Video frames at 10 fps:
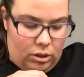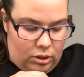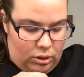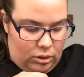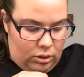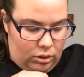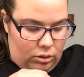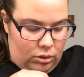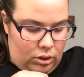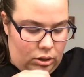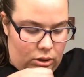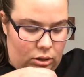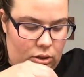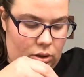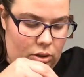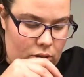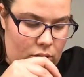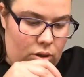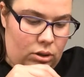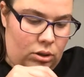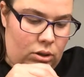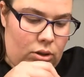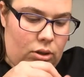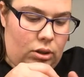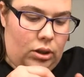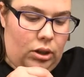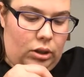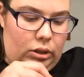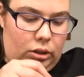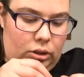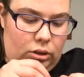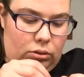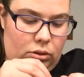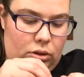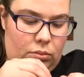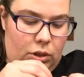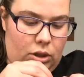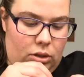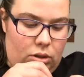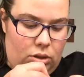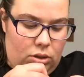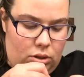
Is this going to go in? Ah, screws, man.